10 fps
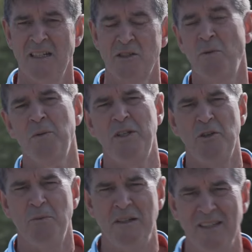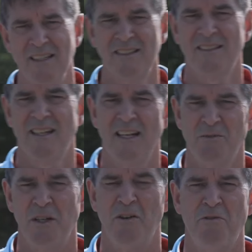So, what do we do about this as
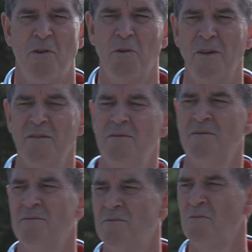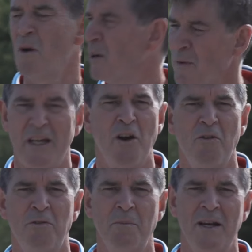we go forward? Where do we go
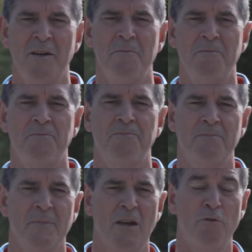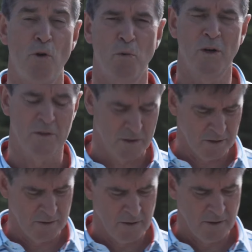from here? Four words.
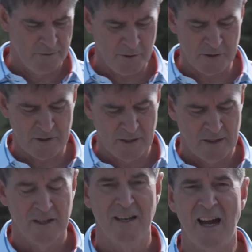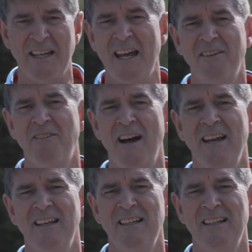First, identify.